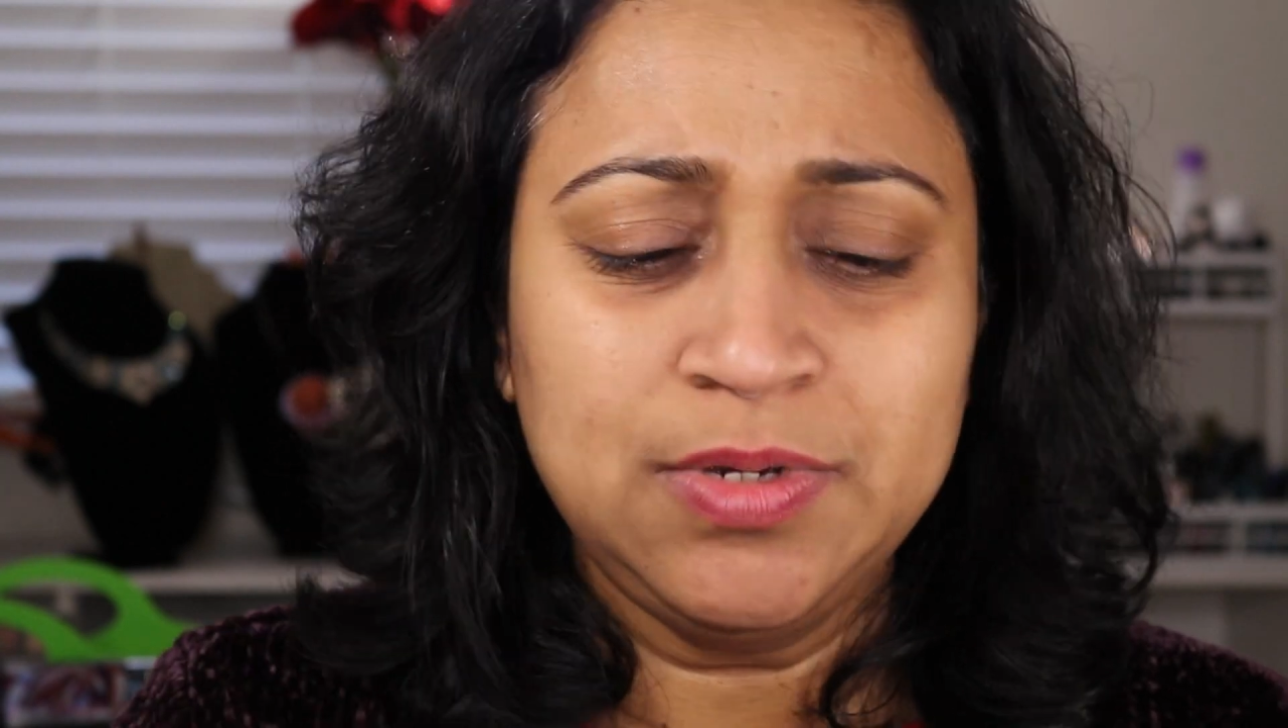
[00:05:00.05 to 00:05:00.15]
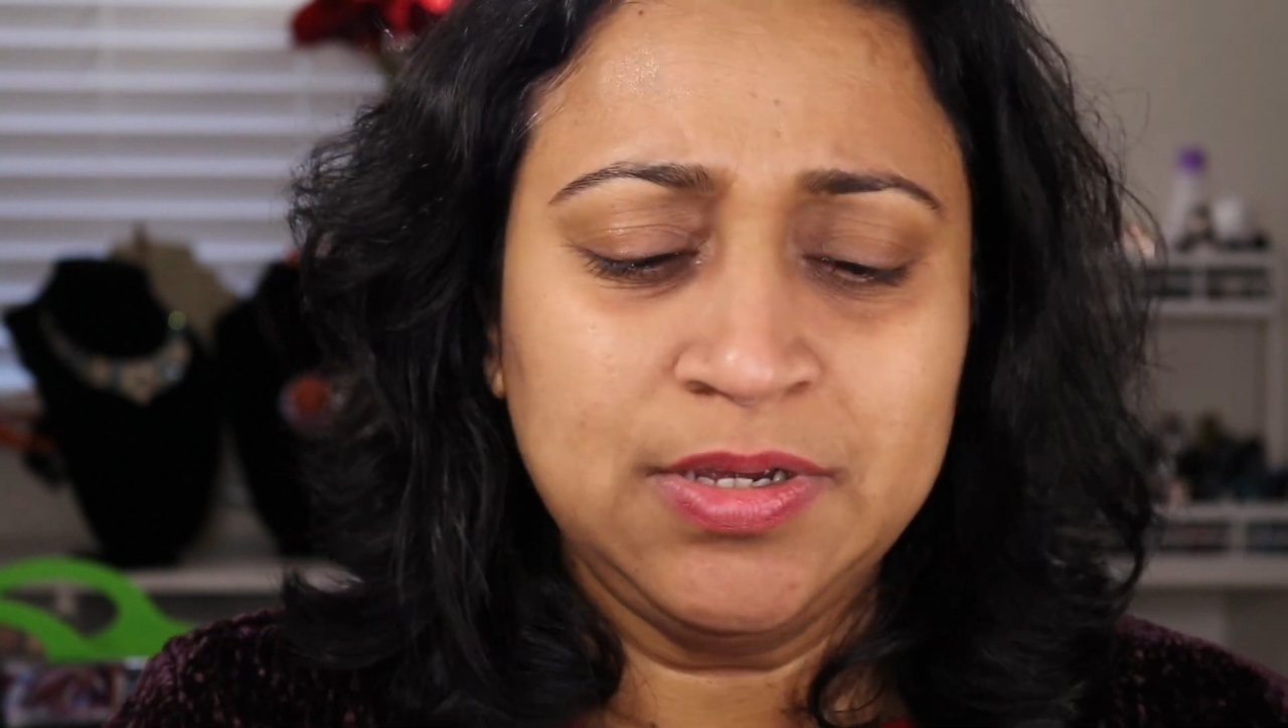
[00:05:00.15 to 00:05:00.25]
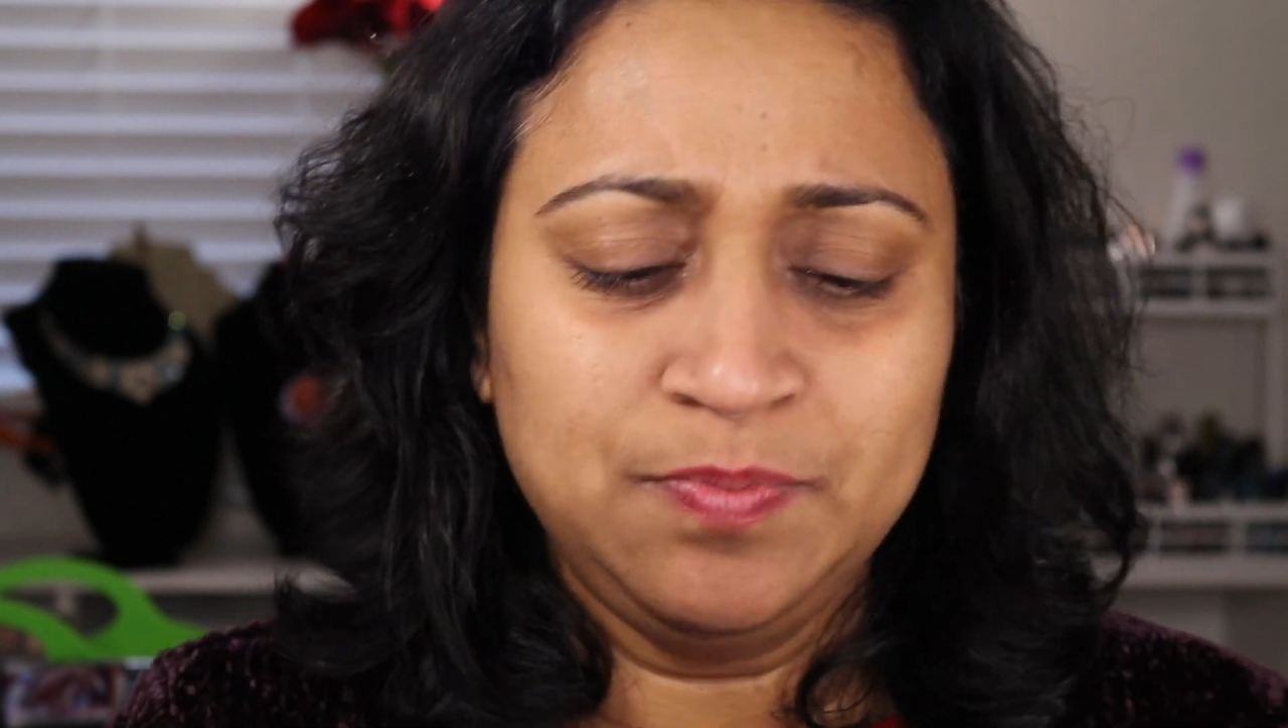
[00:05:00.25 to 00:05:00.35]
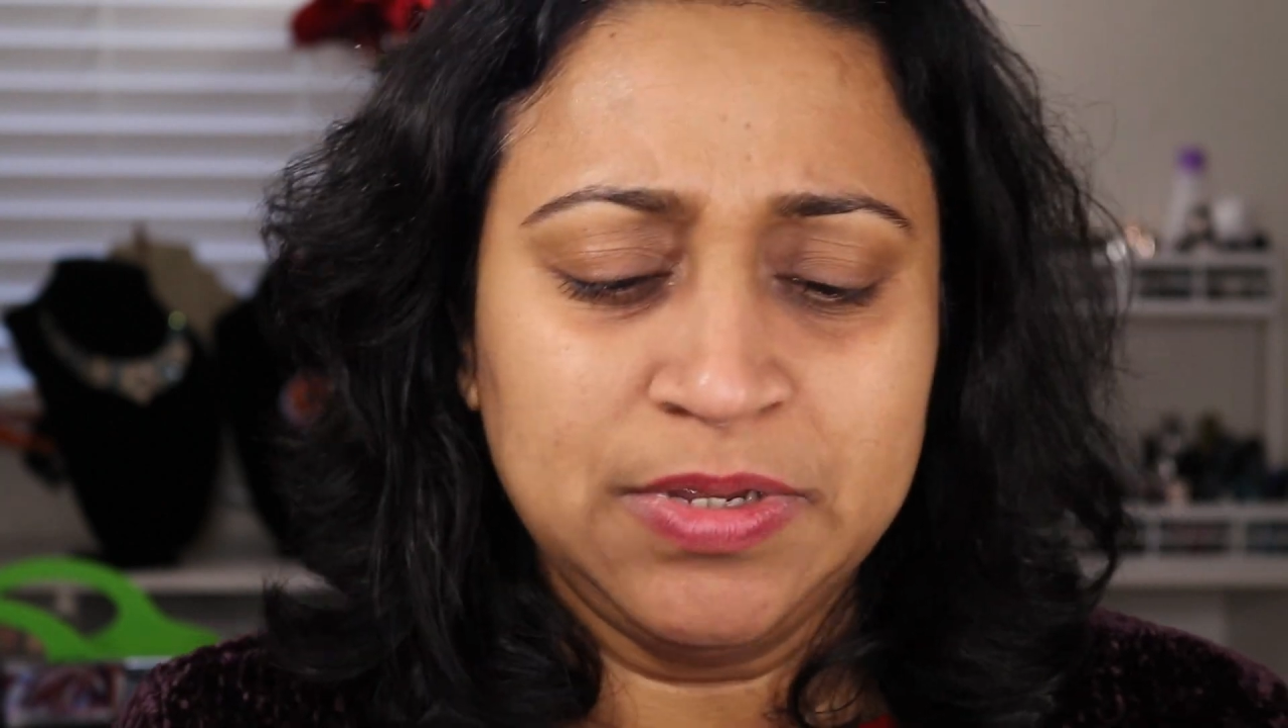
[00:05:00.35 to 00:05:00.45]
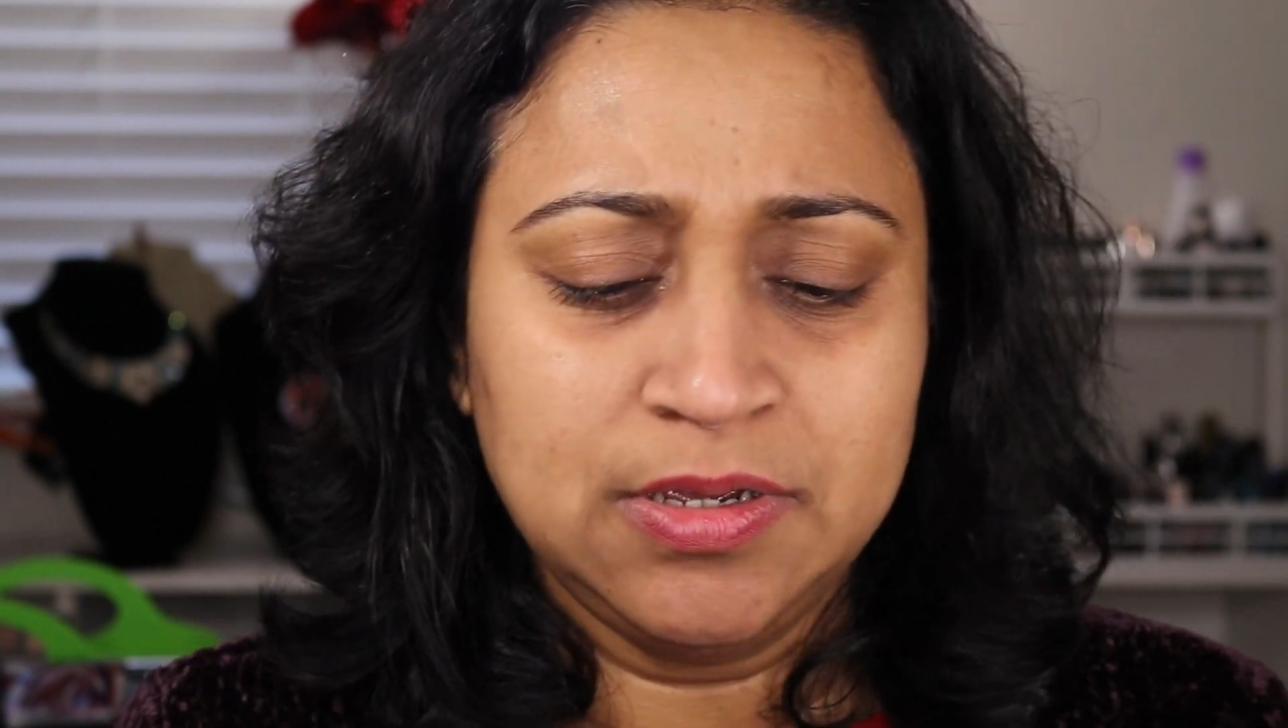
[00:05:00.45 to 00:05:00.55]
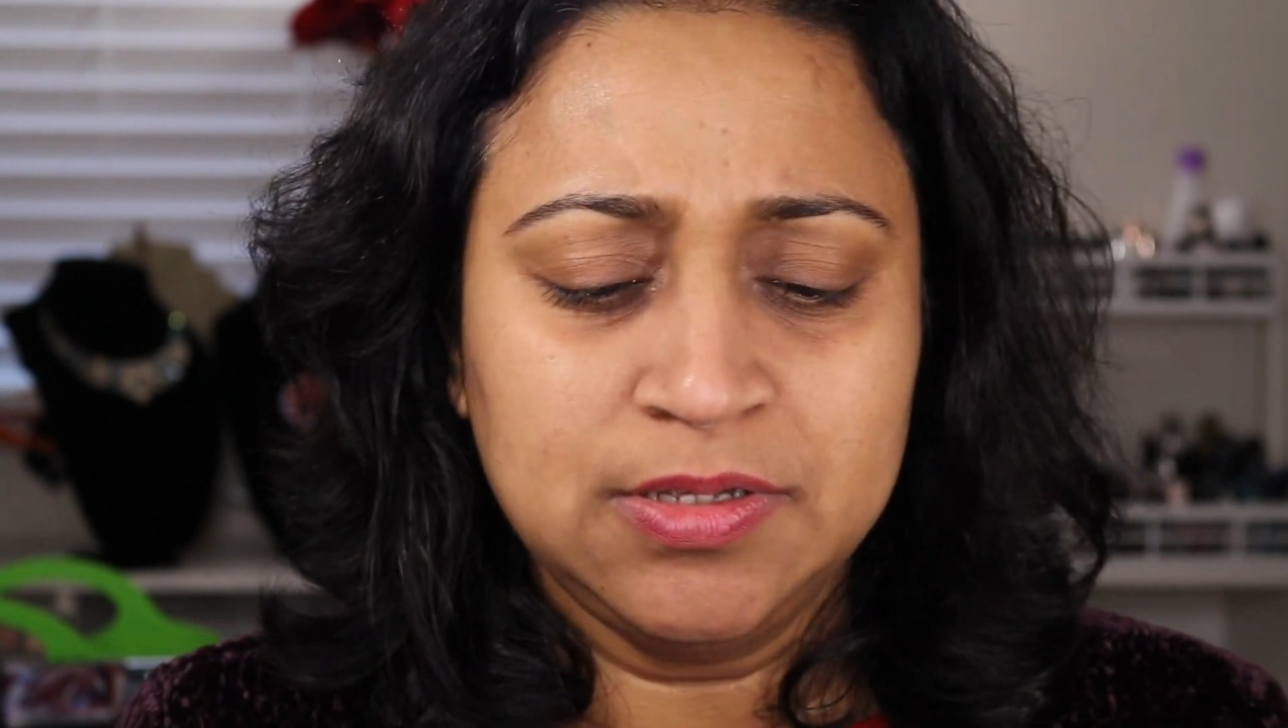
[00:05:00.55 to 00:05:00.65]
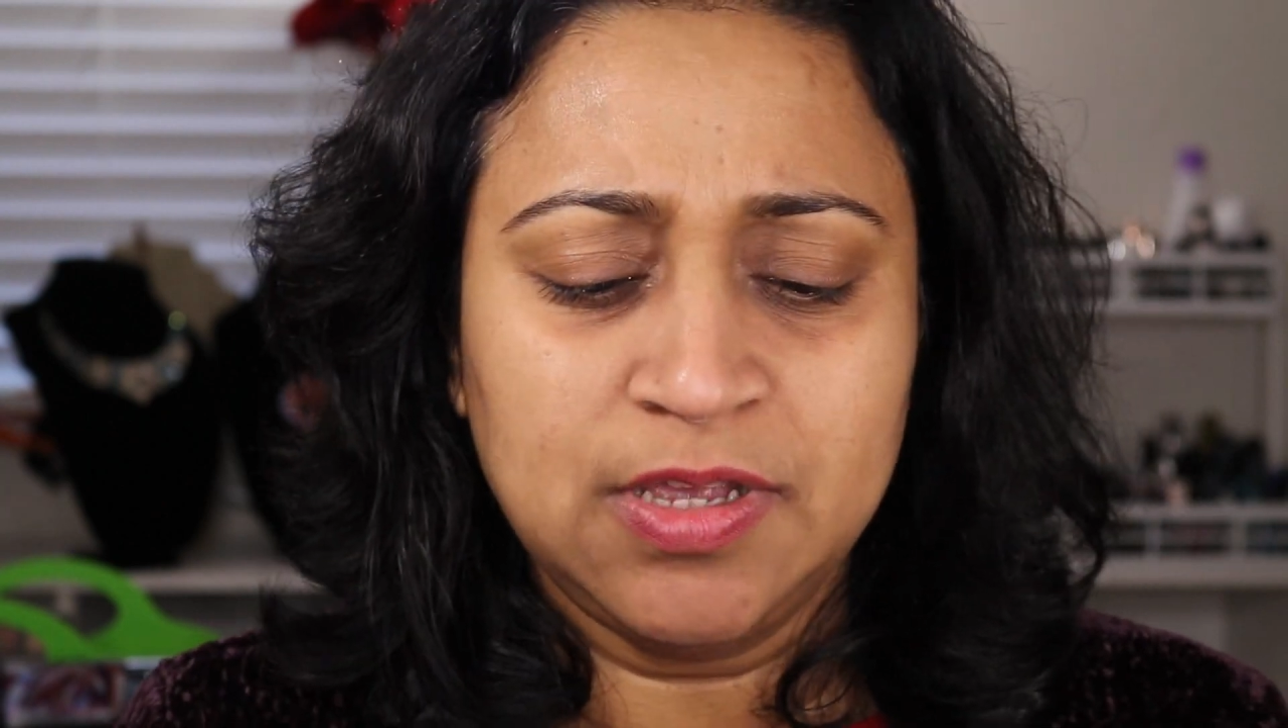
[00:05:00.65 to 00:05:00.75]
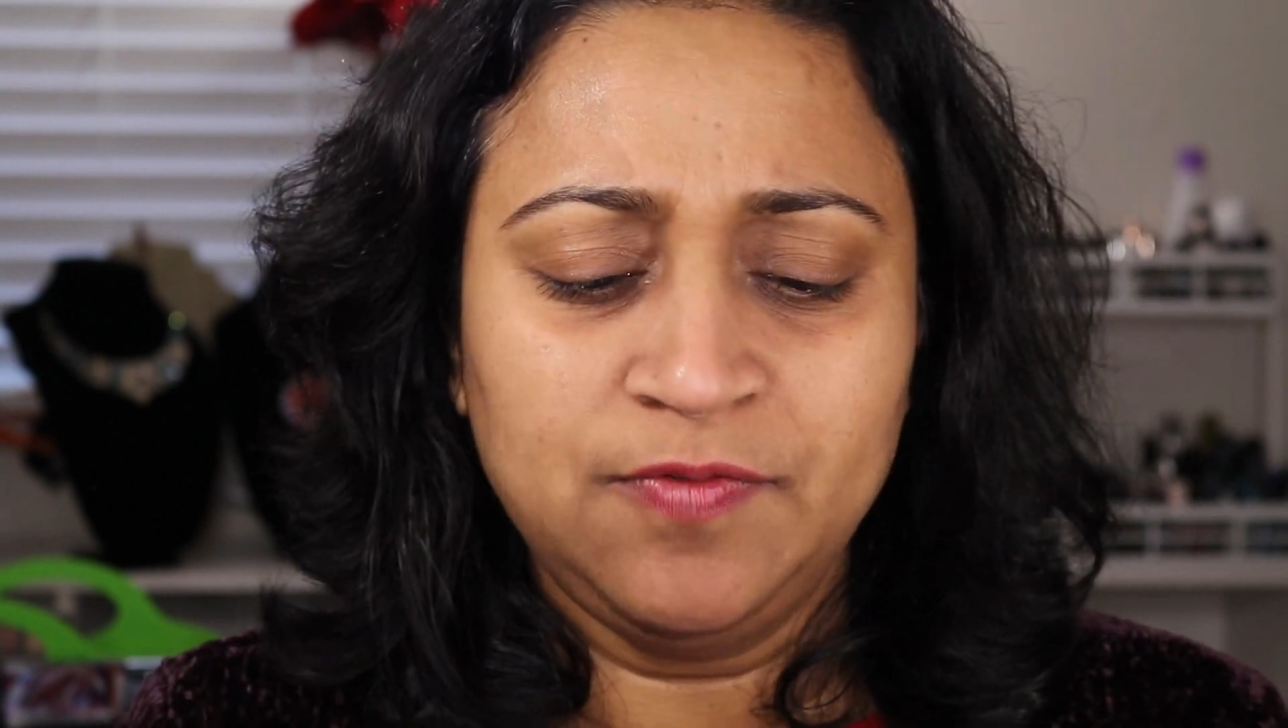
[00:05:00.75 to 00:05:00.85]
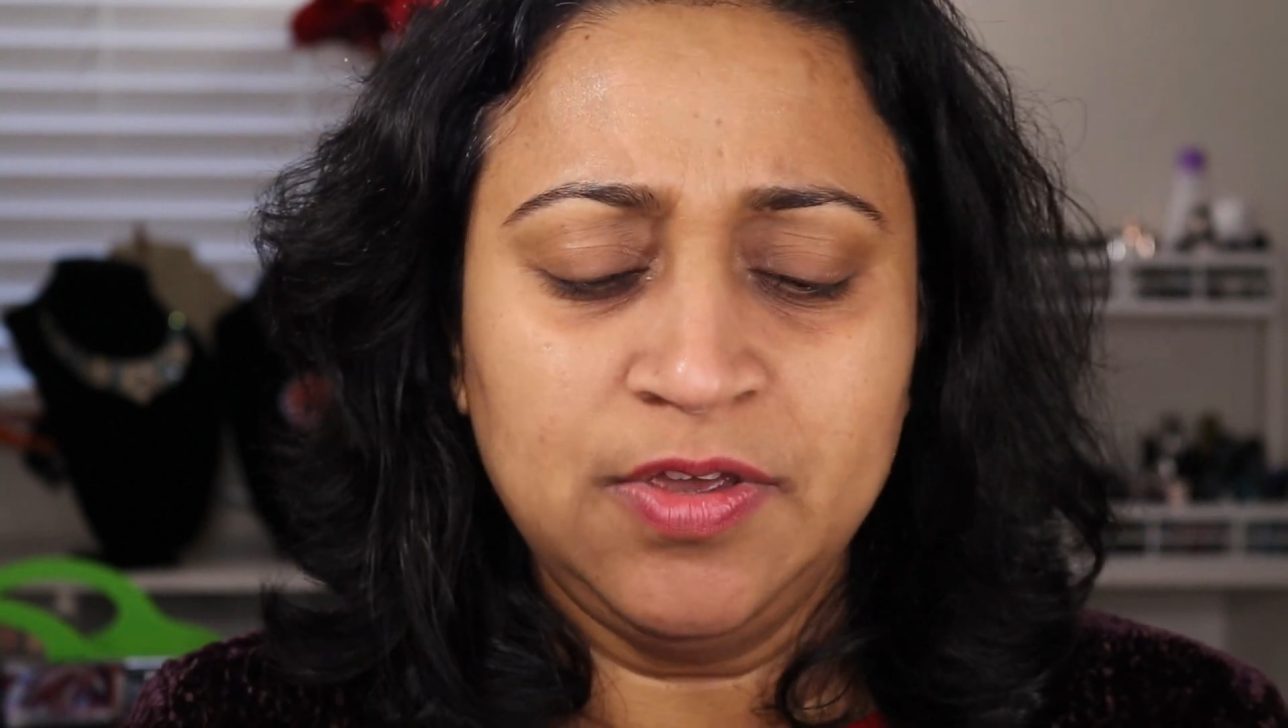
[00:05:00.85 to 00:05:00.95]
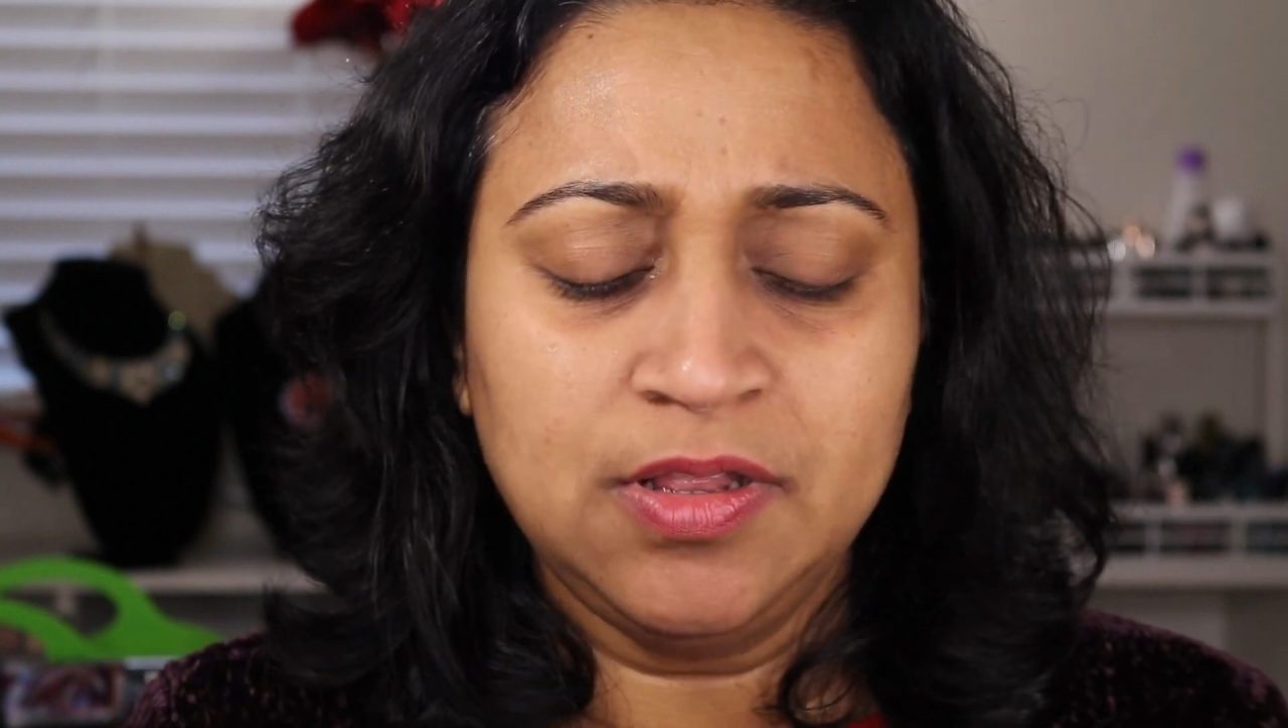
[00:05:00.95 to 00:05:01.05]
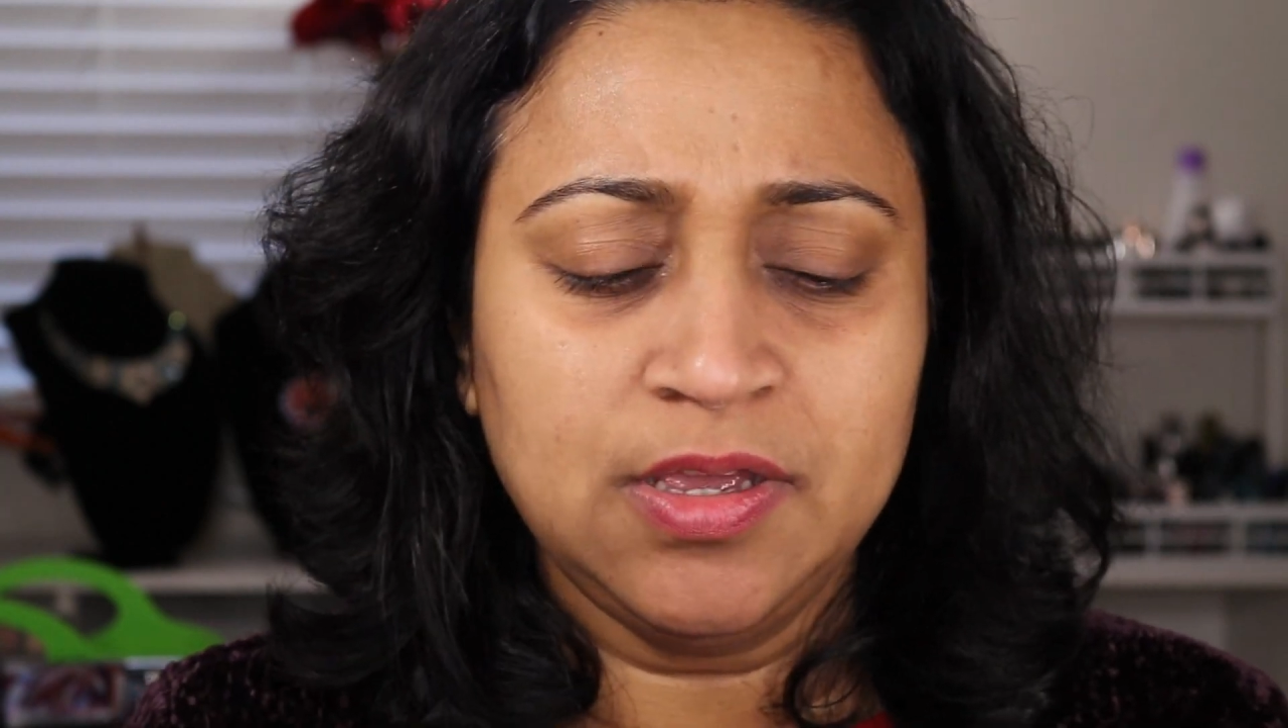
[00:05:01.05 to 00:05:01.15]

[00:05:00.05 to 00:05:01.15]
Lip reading: it because I feel